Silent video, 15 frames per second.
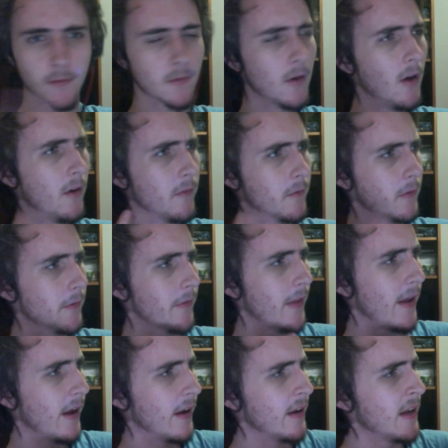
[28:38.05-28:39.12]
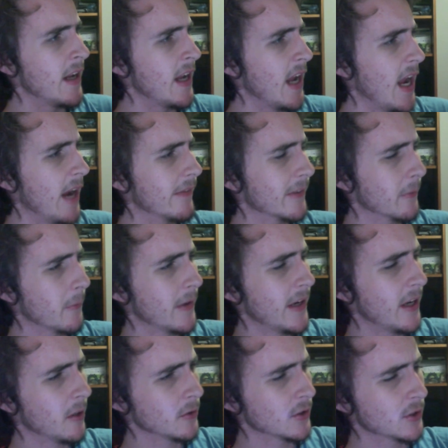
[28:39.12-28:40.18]
on with there. Everyone
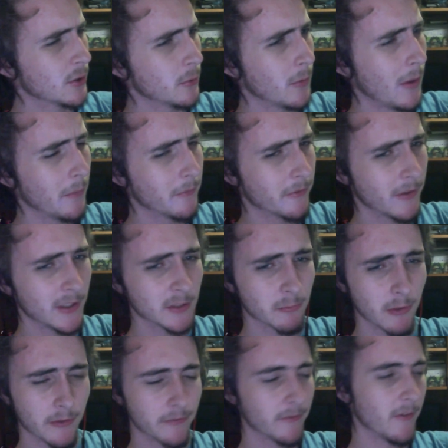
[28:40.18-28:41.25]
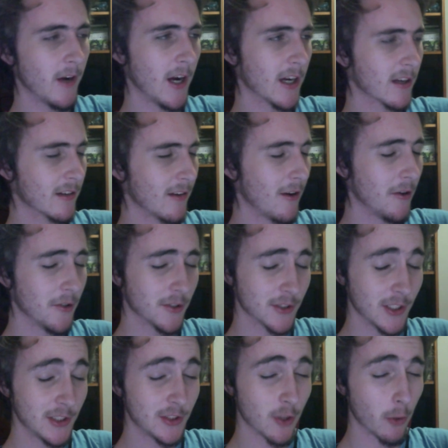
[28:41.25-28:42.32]
else who I'm friends with, I
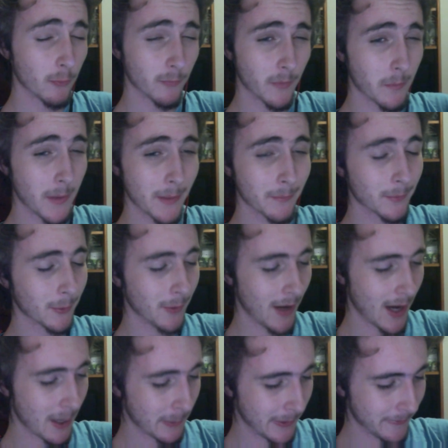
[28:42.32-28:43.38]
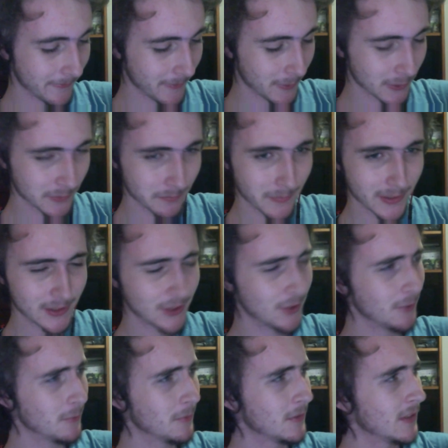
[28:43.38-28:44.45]
honestly don't remember how I first met
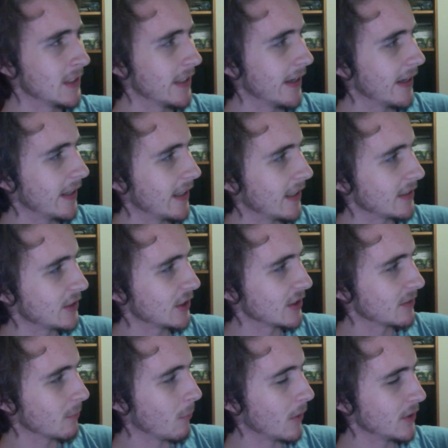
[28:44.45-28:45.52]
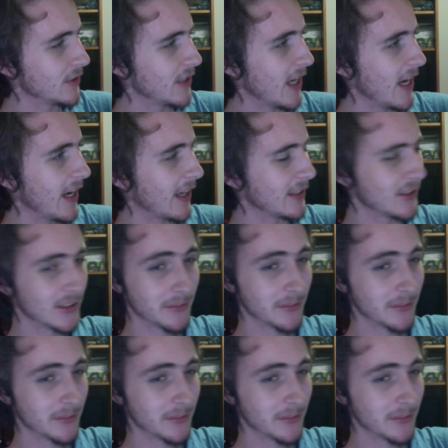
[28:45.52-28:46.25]
you. And just one day I just